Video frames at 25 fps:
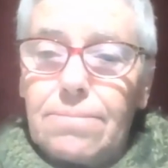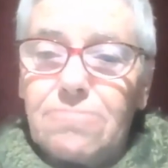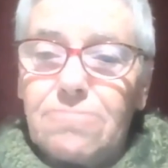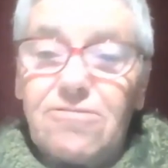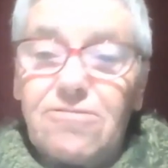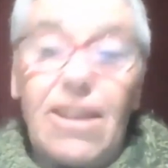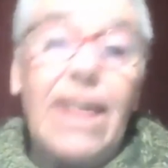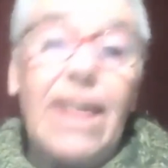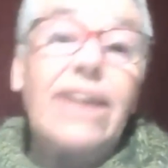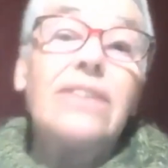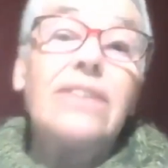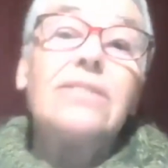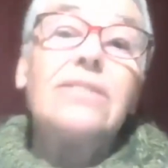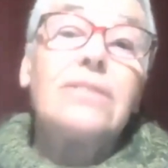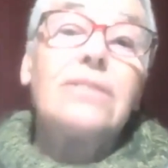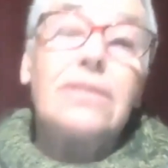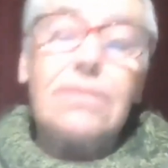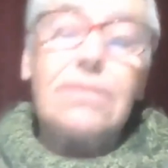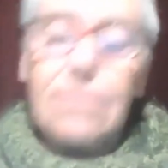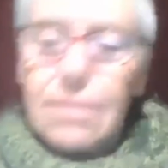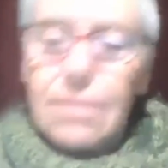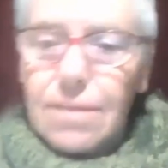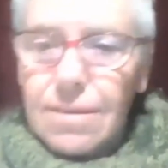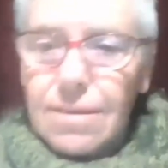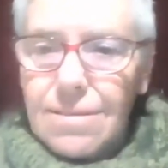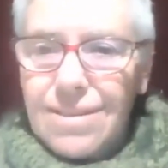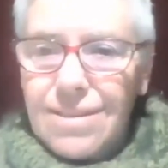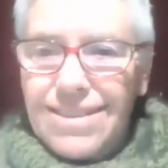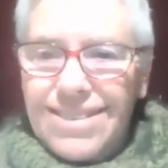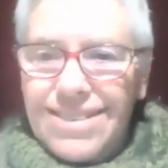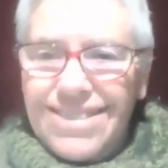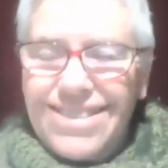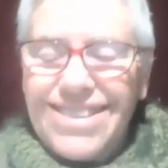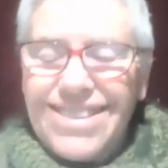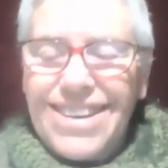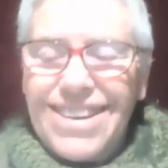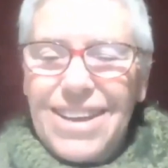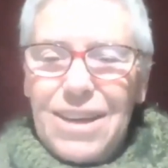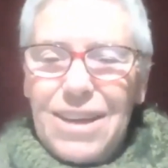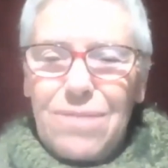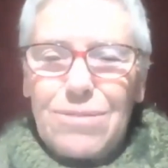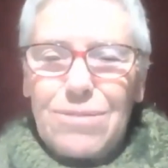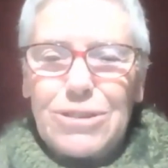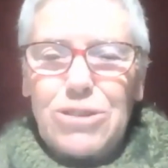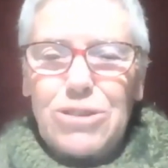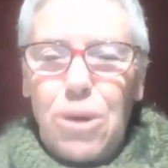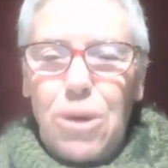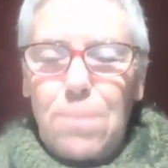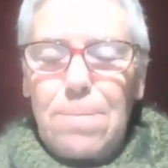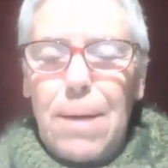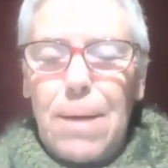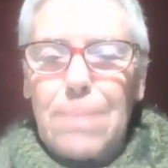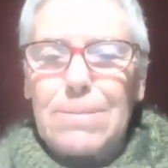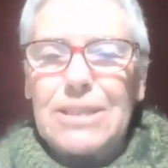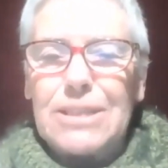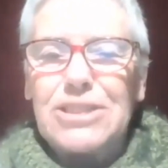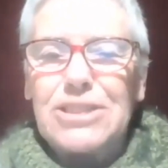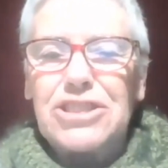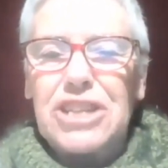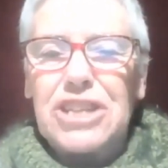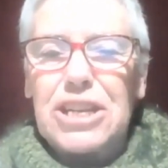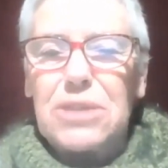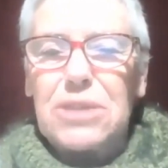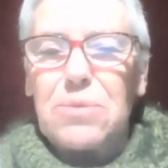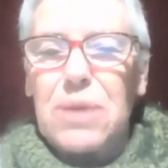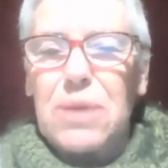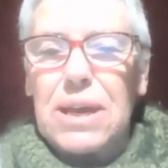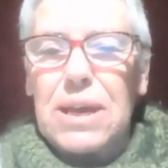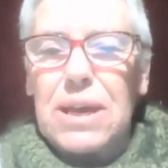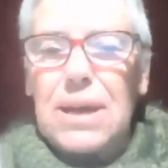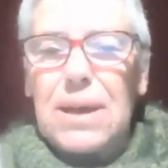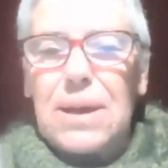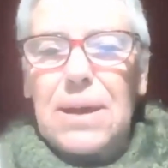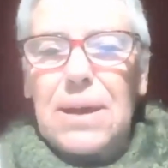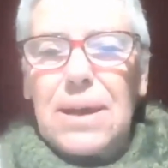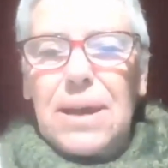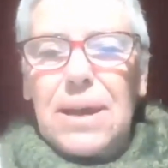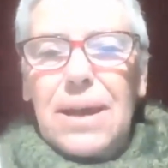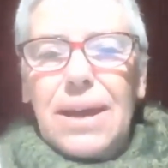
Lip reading: released, was not published anywhere,